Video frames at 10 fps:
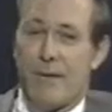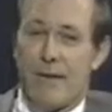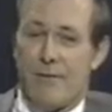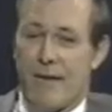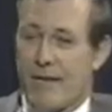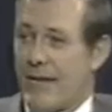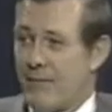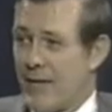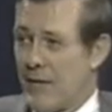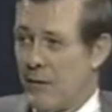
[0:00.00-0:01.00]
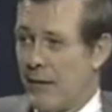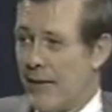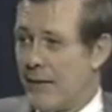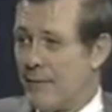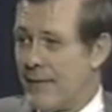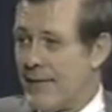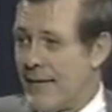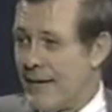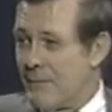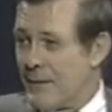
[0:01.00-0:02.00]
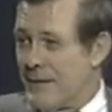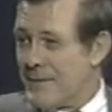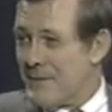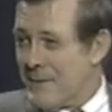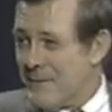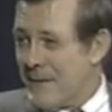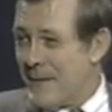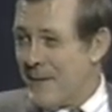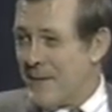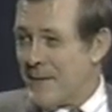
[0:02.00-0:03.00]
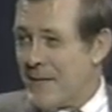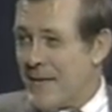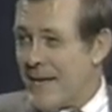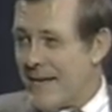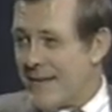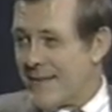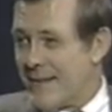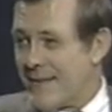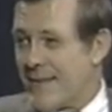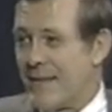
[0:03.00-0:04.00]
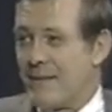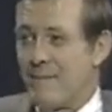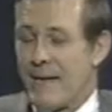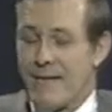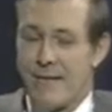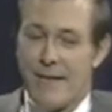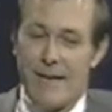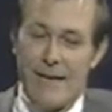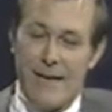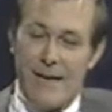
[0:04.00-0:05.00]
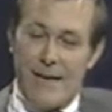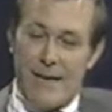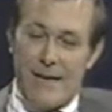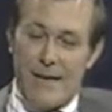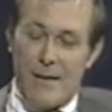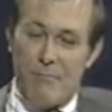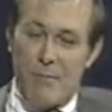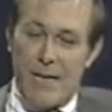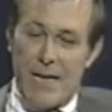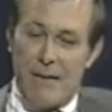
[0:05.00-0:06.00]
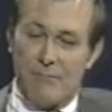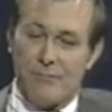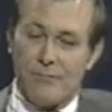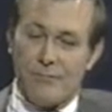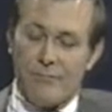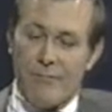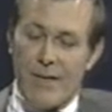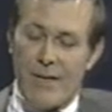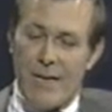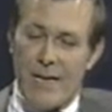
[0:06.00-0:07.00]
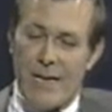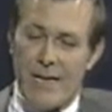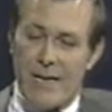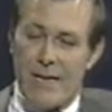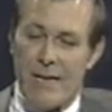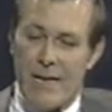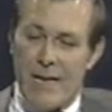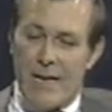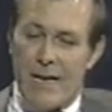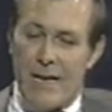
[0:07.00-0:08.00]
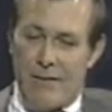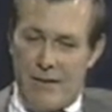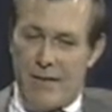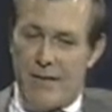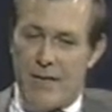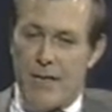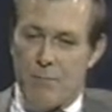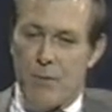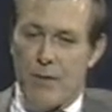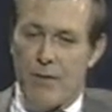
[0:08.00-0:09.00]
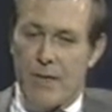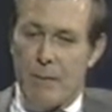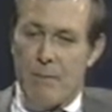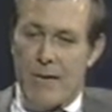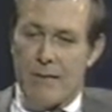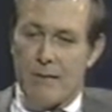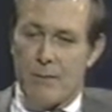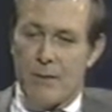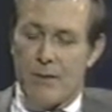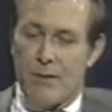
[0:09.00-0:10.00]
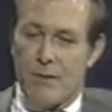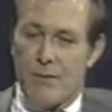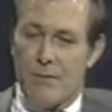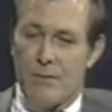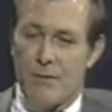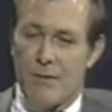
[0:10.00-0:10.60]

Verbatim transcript: we in effect have that unilaterally now, whereas the Soviet unions deny us on-site inspection. Uh, but I, I, uh, I think that it is perfectly possible to,